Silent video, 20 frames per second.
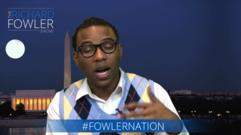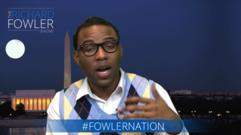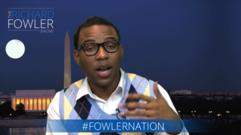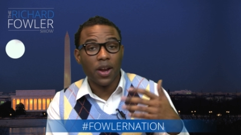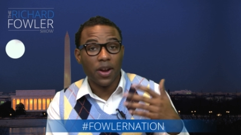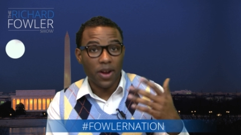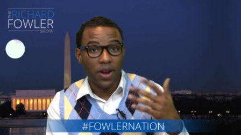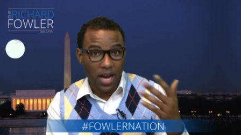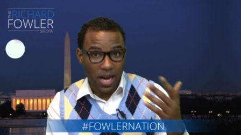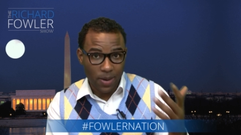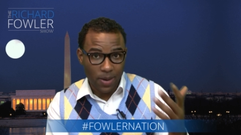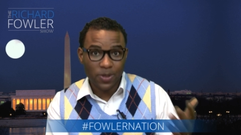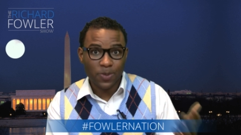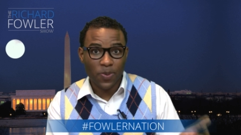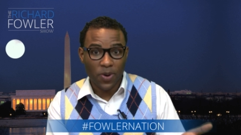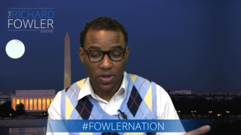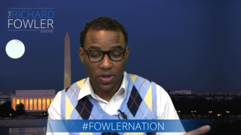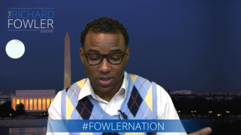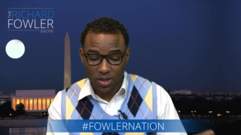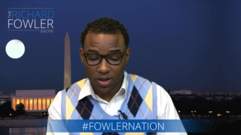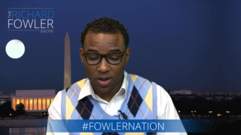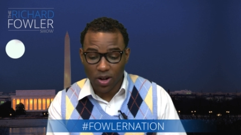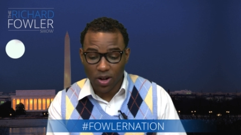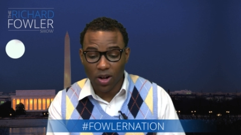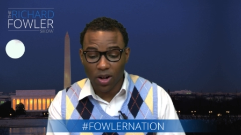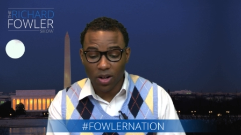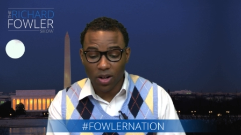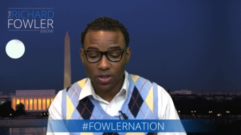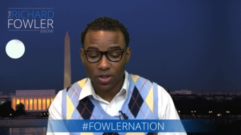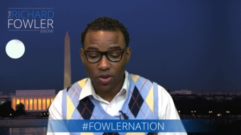An anonymous person
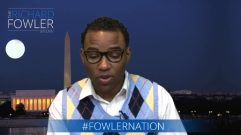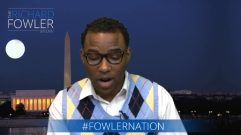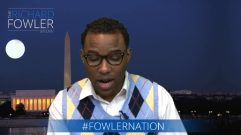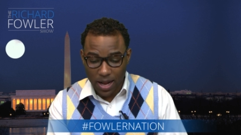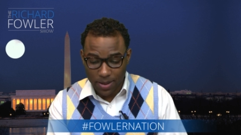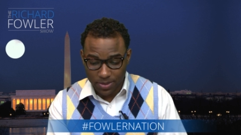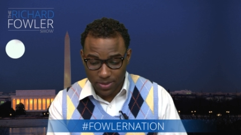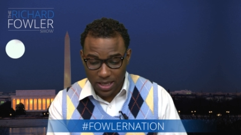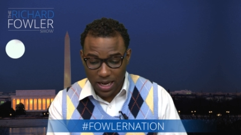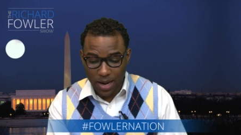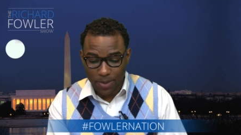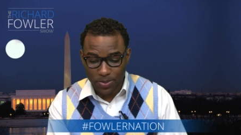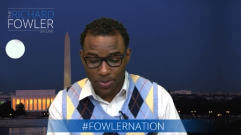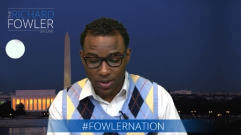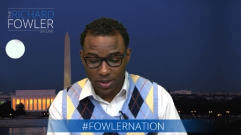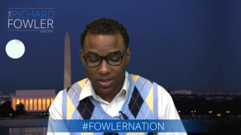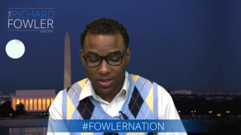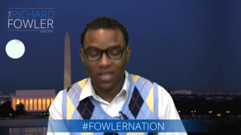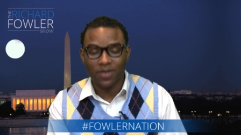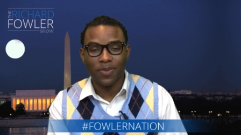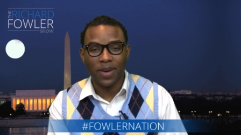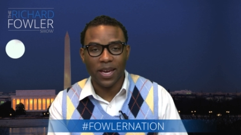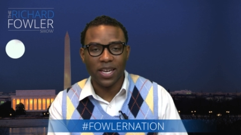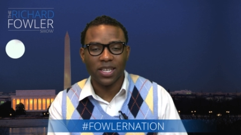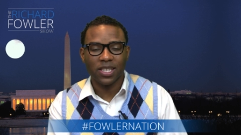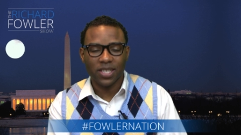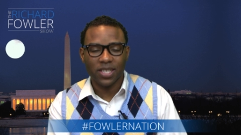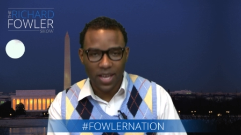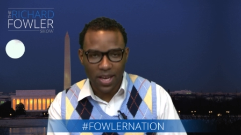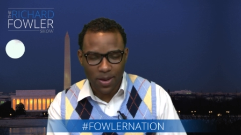called Crime Stoppers and made
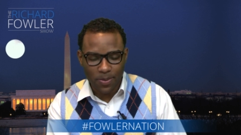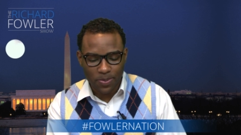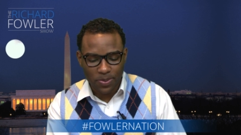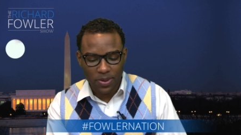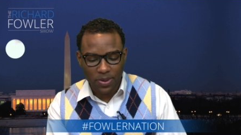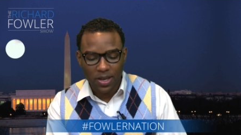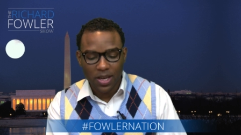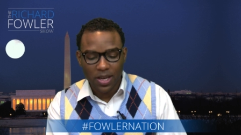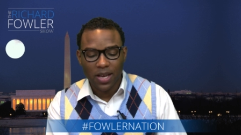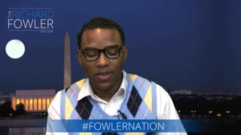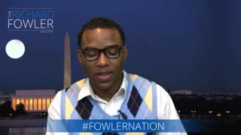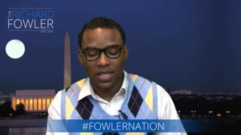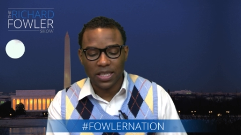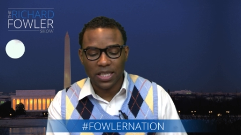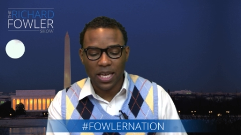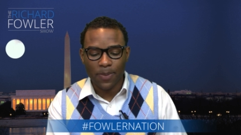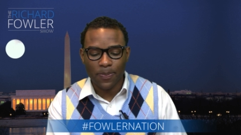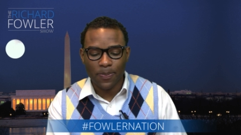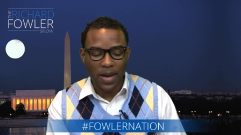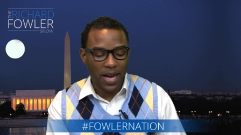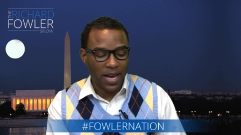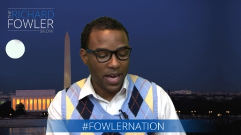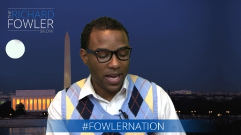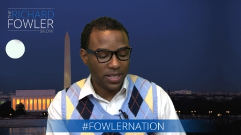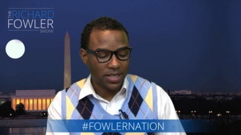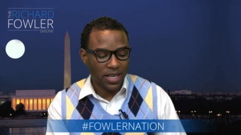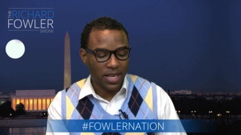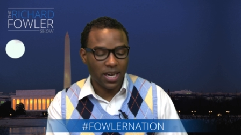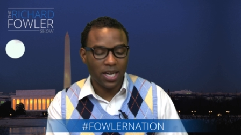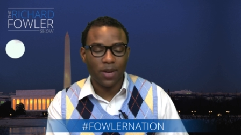a tip. The tip, I
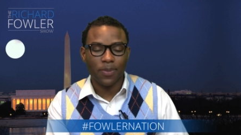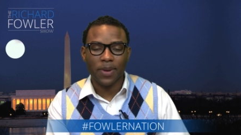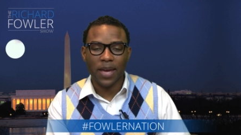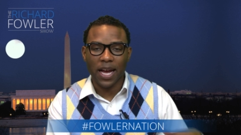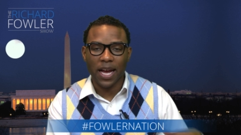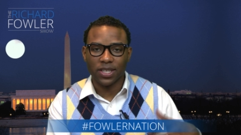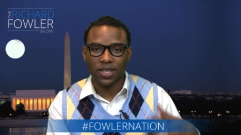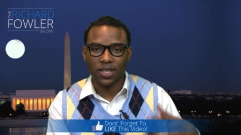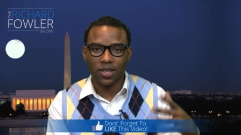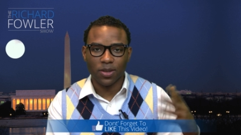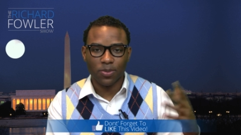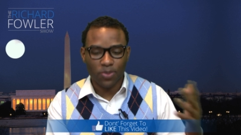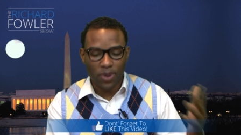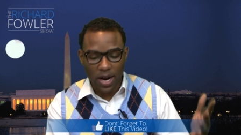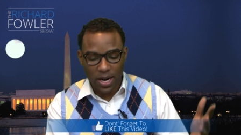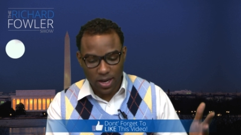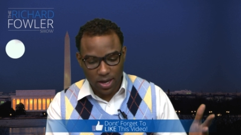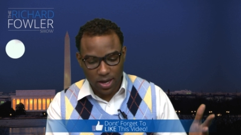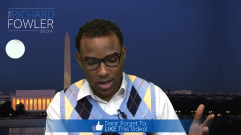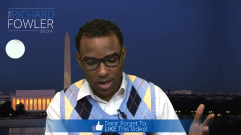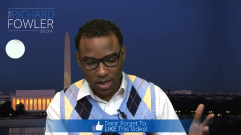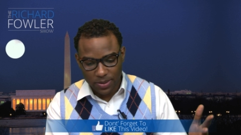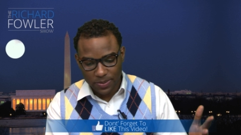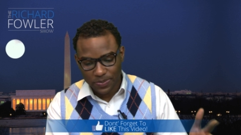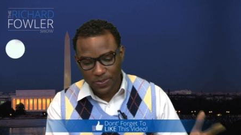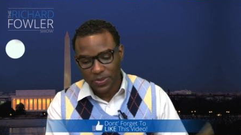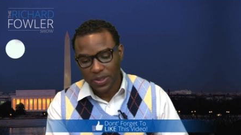guess, ended up catching the predator.